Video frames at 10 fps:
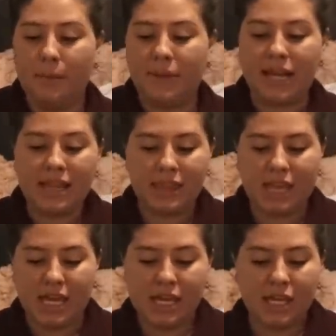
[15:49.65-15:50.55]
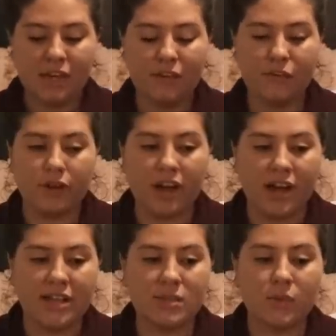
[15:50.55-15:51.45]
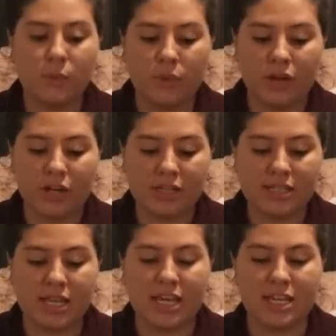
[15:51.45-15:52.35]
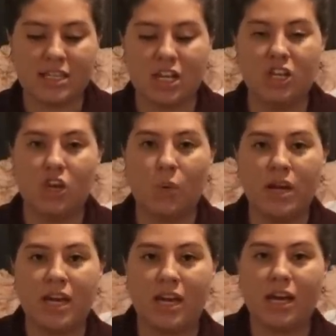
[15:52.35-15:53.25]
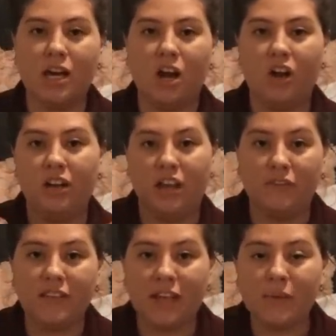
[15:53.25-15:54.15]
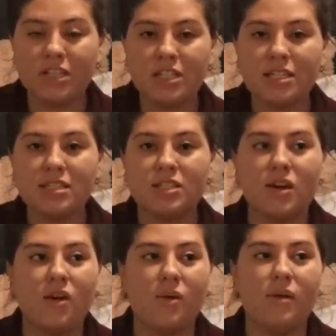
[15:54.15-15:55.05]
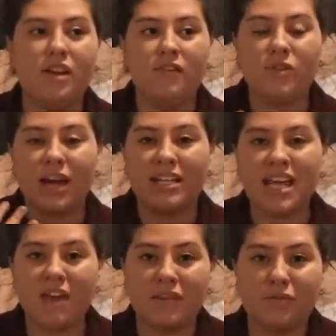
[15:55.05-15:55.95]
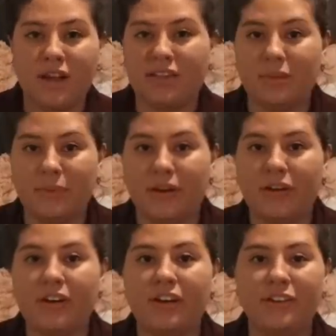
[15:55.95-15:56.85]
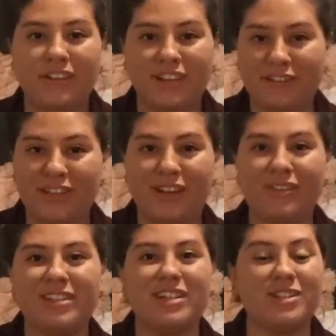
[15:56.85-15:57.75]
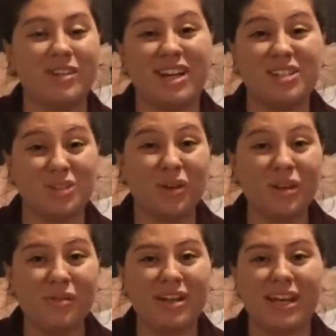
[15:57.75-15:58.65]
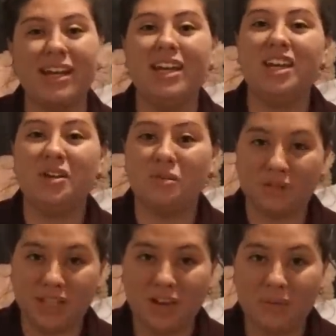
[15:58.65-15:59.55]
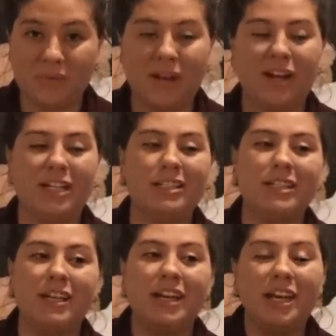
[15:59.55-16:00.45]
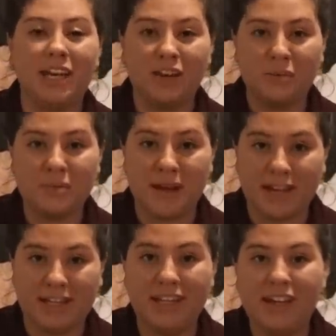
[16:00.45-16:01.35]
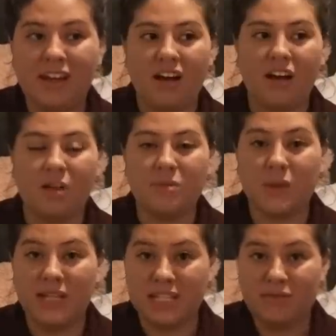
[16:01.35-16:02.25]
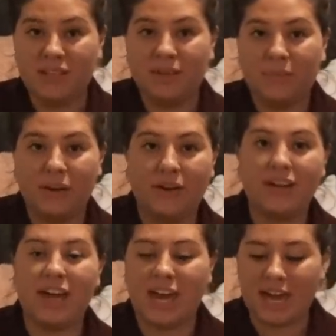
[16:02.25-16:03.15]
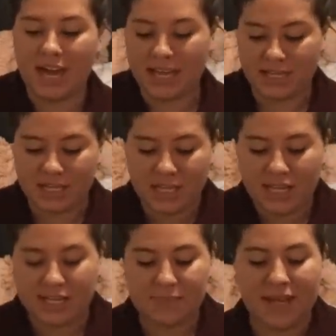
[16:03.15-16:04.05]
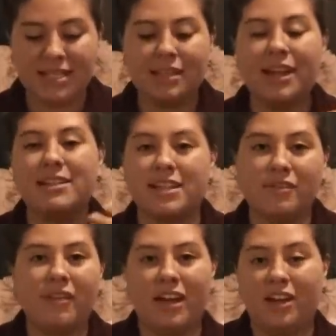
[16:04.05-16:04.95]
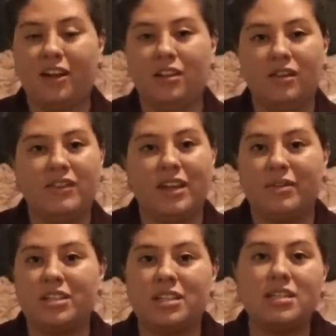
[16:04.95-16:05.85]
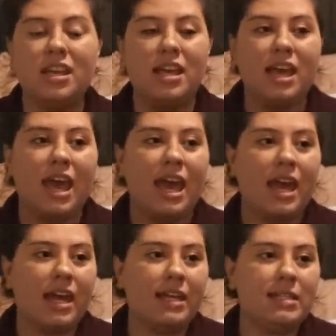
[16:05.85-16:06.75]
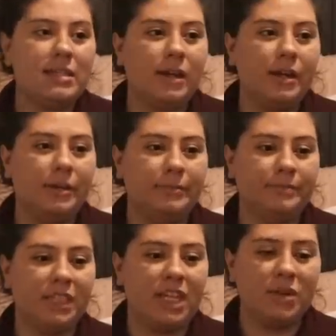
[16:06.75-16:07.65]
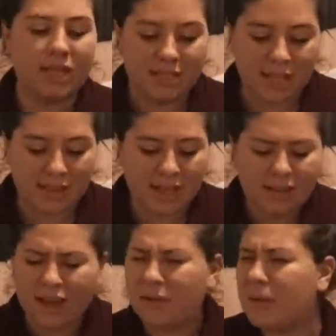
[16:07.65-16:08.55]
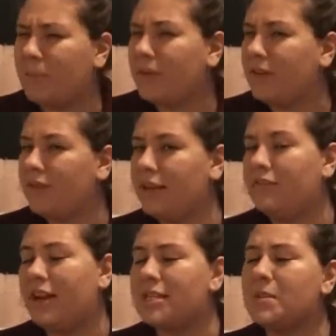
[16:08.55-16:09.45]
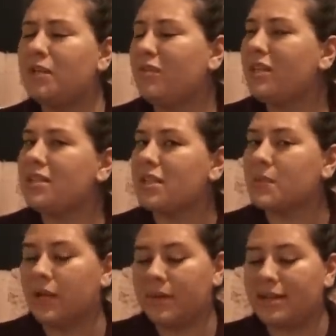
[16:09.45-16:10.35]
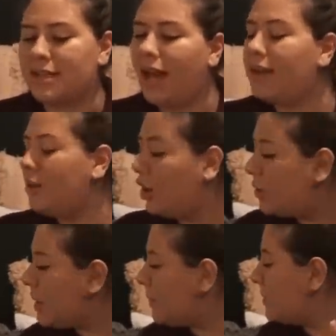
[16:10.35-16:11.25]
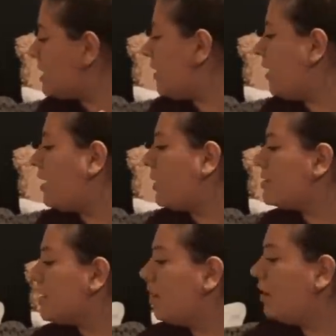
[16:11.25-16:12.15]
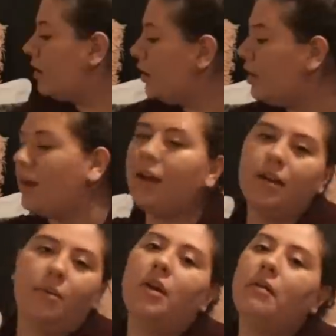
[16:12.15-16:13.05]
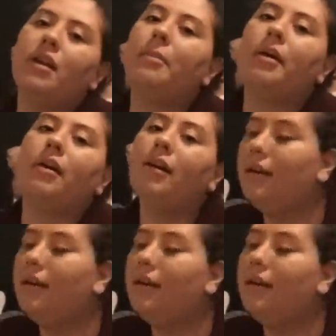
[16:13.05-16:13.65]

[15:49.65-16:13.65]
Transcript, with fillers: But I think for us, what works is knowing our love languages. So if you guys haven't read the book, Love Languages, you guys should totally read it. It will really help your marriage. It helped mine. Um, so I did read the book and it's basically identifying our love languages. And, um, and I know that's, I think a lot of people give that advice, but it really does work because I had heard people say that and I was like, oh, I don't want to read a book.